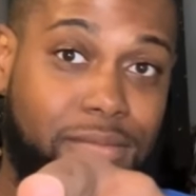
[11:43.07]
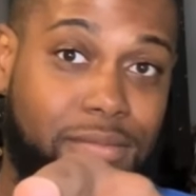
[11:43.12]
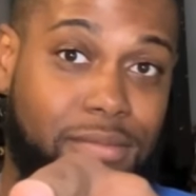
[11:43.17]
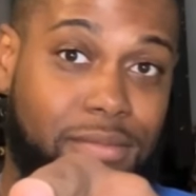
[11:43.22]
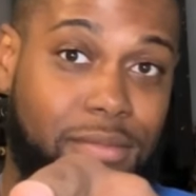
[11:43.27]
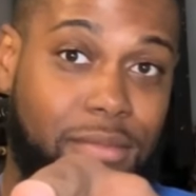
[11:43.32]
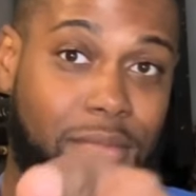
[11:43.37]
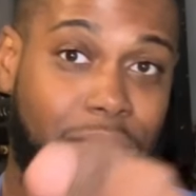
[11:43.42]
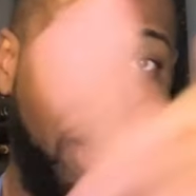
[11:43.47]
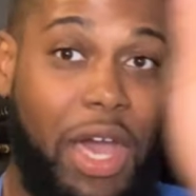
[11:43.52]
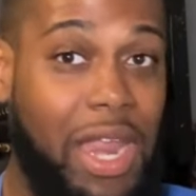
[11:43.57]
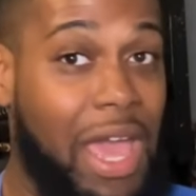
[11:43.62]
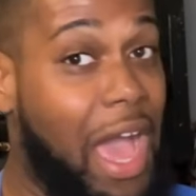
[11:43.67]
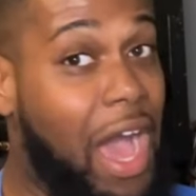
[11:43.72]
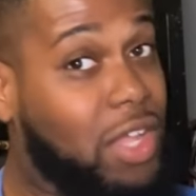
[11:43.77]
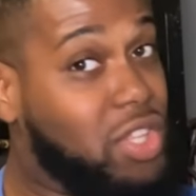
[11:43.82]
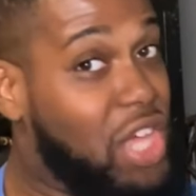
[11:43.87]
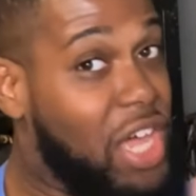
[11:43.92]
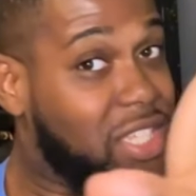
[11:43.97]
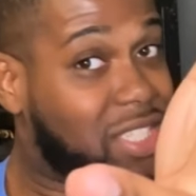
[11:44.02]
But
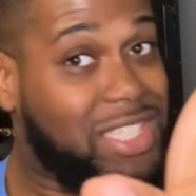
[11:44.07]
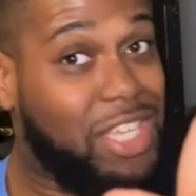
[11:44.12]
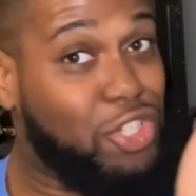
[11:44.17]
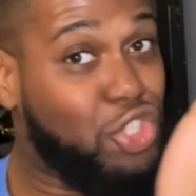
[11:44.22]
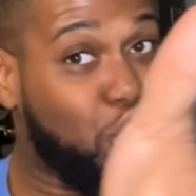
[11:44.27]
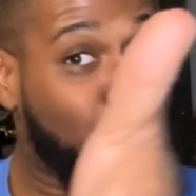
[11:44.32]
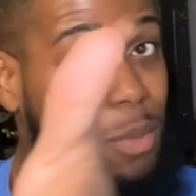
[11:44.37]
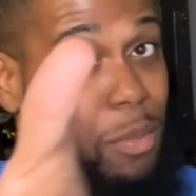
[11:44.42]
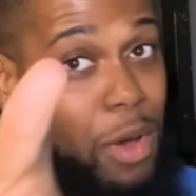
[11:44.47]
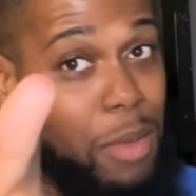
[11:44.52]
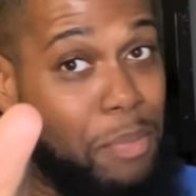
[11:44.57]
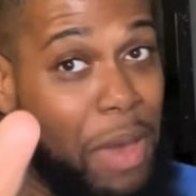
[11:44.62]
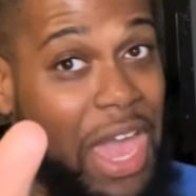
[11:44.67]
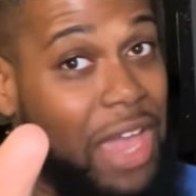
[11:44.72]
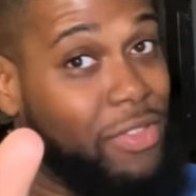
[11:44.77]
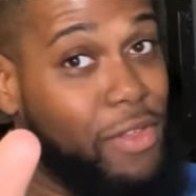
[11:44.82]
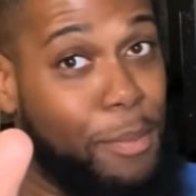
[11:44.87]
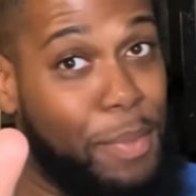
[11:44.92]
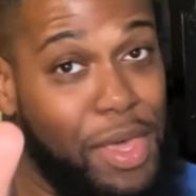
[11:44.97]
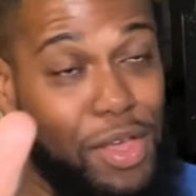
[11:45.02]
unless there's someone paying
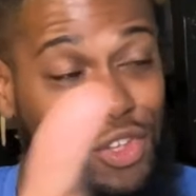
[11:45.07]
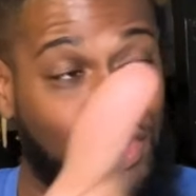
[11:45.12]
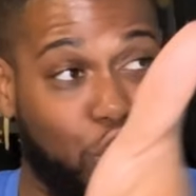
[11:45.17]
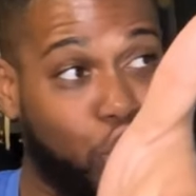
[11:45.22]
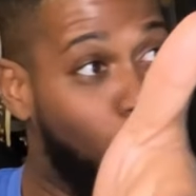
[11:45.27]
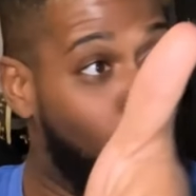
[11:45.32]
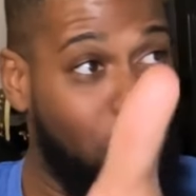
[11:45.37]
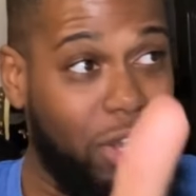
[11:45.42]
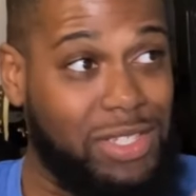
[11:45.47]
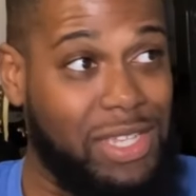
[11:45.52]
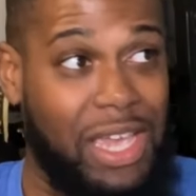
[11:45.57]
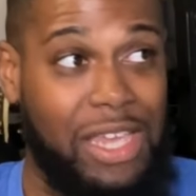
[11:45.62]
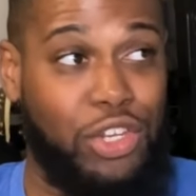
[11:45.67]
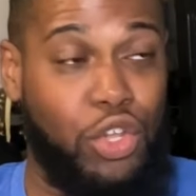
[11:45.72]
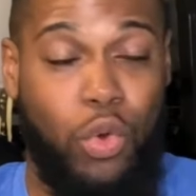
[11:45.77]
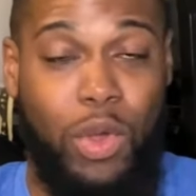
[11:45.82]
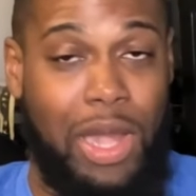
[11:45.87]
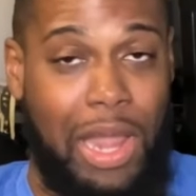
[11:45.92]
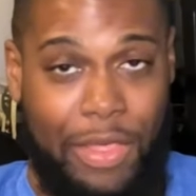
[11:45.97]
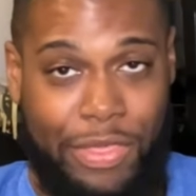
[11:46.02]
the bills, Taurus ain't
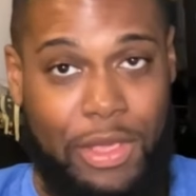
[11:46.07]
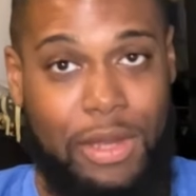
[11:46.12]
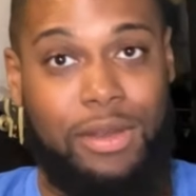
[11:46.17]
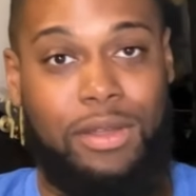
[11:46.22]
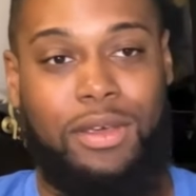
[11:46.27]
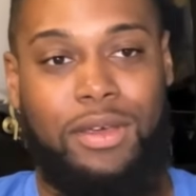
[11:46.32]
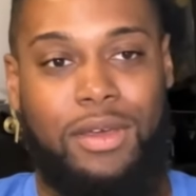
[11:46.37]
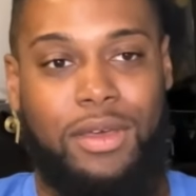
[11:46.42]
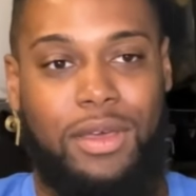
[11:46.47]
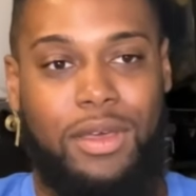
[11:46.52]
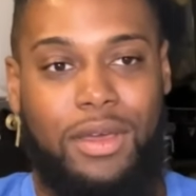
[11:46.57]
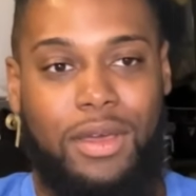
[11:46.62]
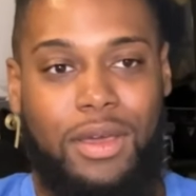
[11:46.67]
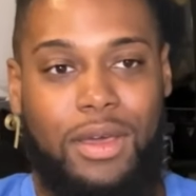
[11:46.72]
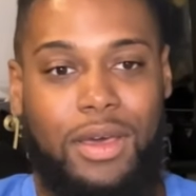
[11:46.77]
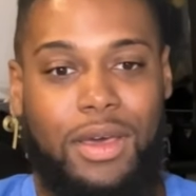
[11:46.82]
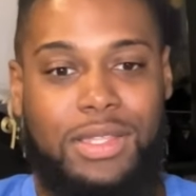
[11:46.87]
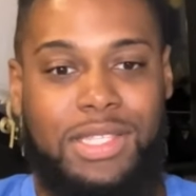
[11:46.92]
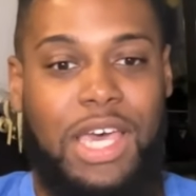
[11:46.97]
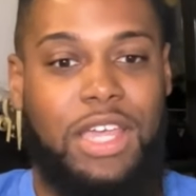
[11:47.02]
doing nothing.
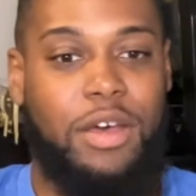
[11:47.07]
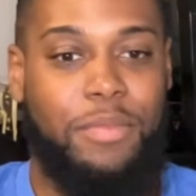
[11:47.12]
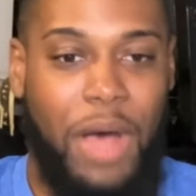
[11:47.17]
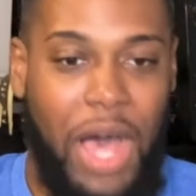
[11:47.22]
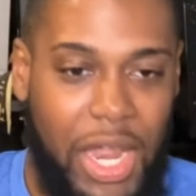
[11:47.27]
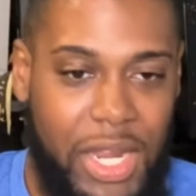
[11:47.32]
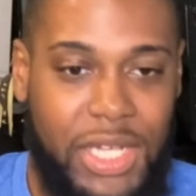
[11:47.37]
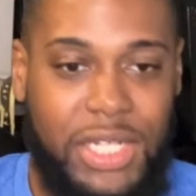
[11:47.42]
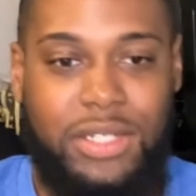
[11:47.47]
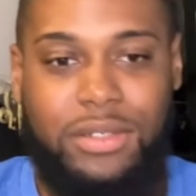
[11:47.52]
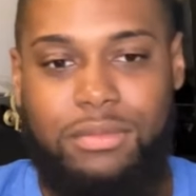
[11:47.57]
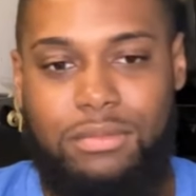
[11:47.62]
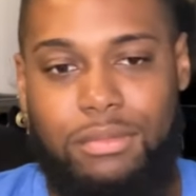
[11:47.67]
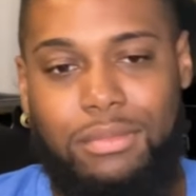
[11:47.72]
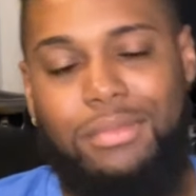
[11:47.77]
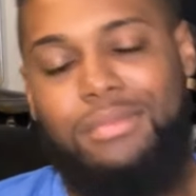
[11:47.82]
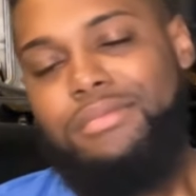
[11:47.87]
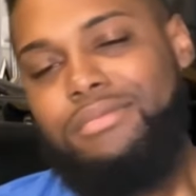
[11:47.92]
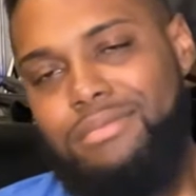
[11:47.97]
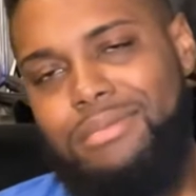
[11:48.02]
Tanabata
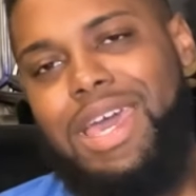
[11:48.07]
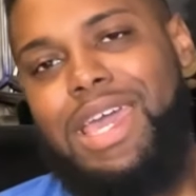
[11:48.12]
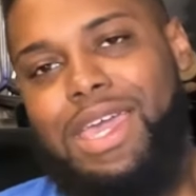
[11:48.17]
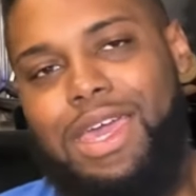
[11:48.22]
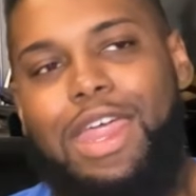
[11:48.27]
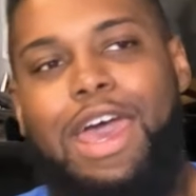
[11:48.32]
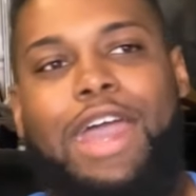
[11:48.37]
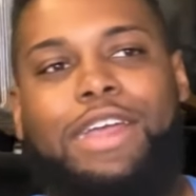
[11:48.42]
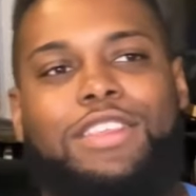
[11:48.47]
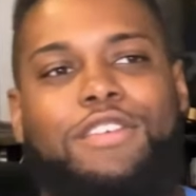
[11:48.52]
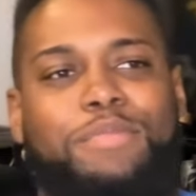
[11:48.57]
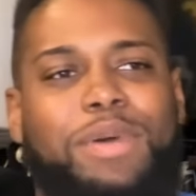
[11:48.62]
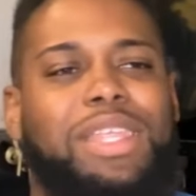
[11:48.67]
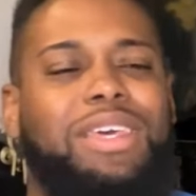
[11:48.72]
may get active, but